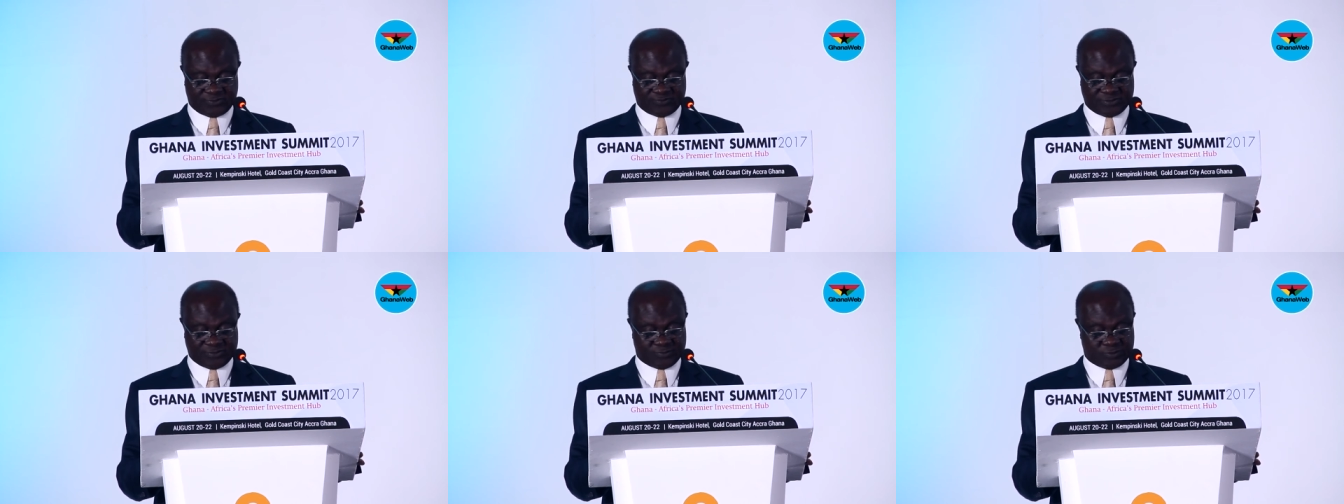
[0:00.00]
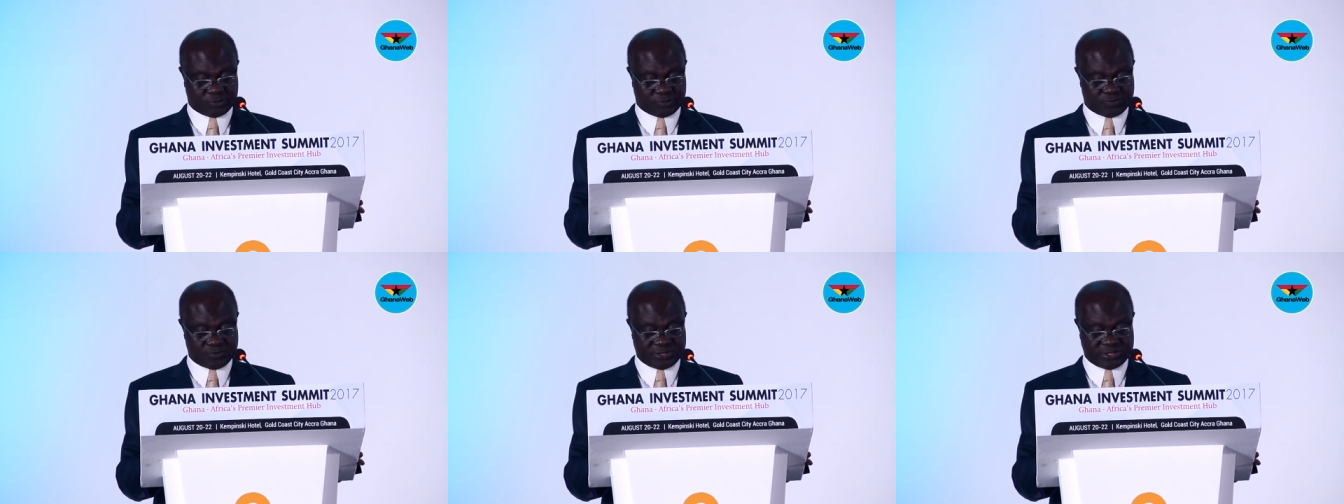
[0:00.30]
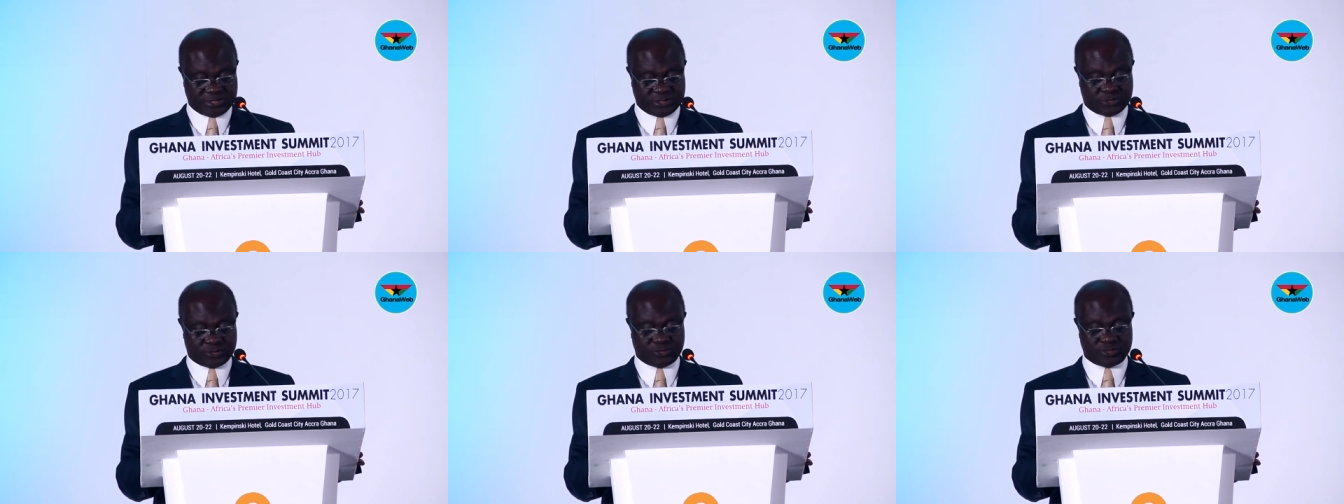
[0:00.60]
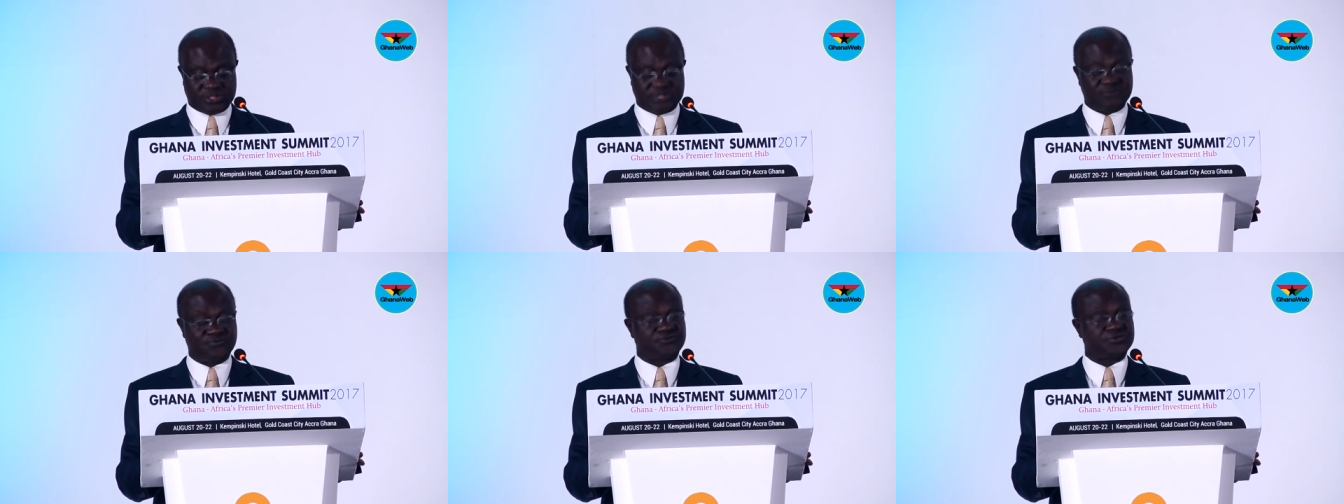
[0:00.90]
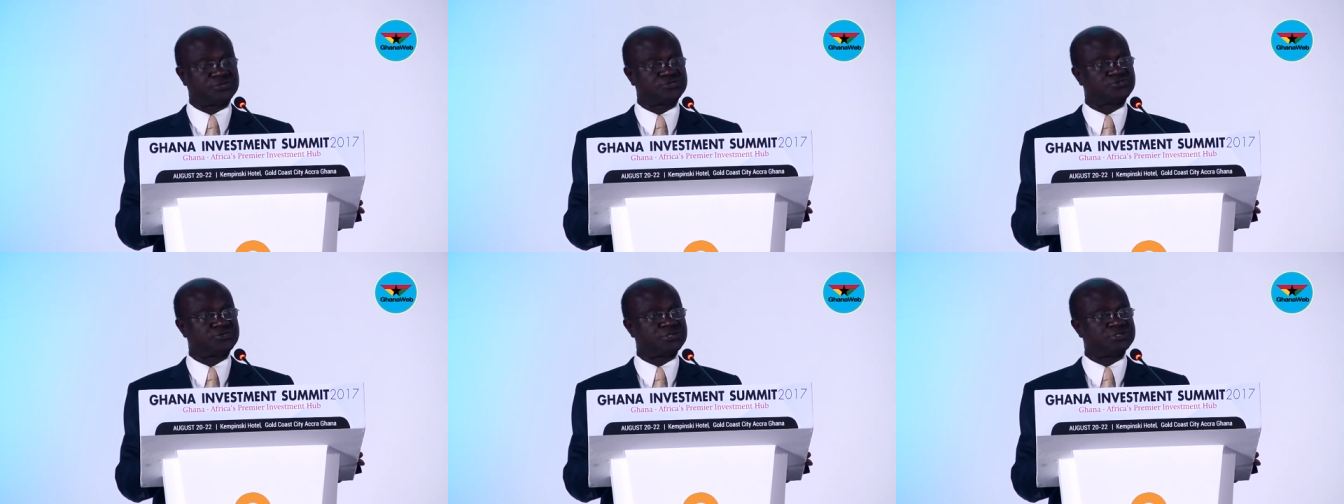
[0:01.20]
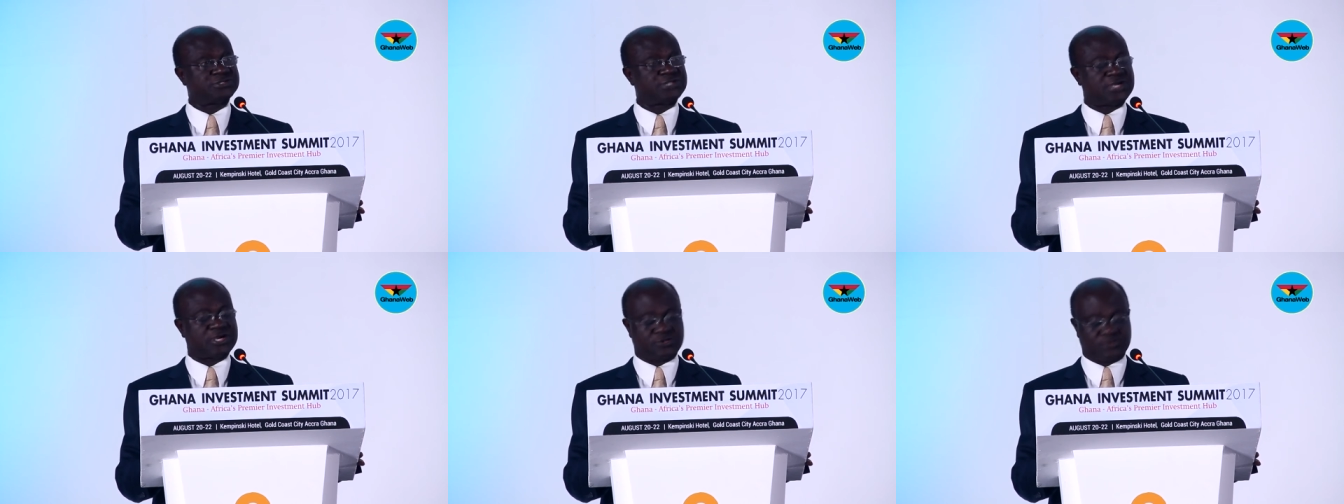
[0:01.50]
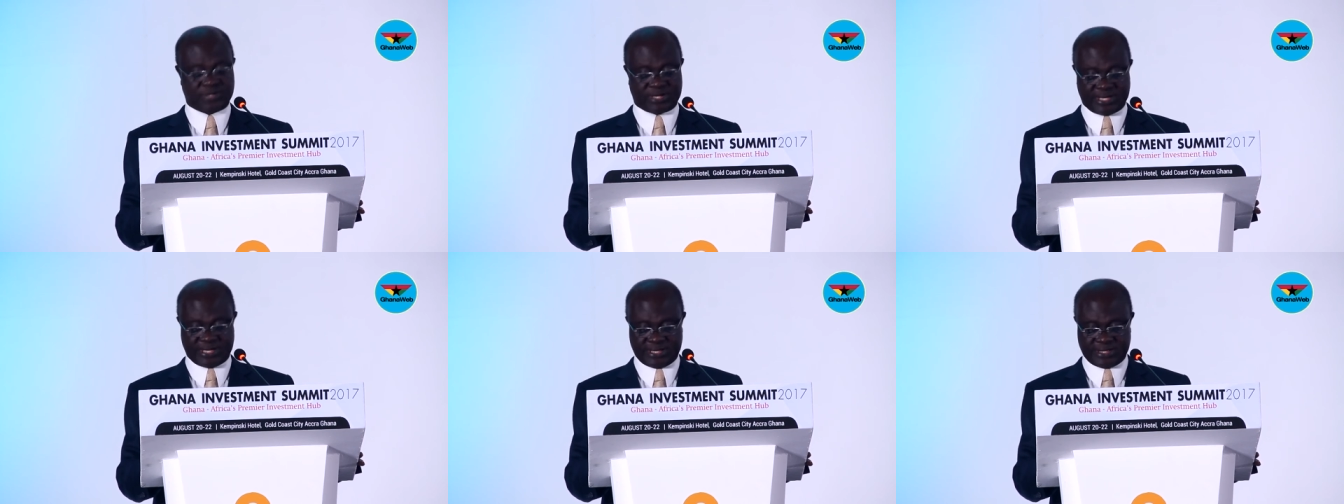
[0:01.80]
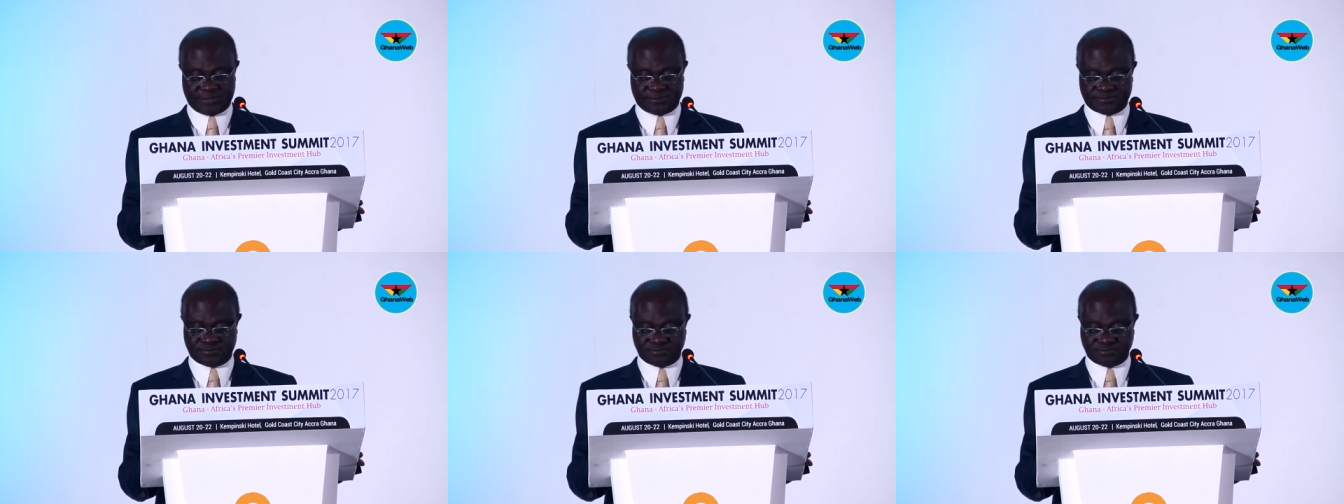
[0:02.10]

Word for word: of development, including infrastructure outlay,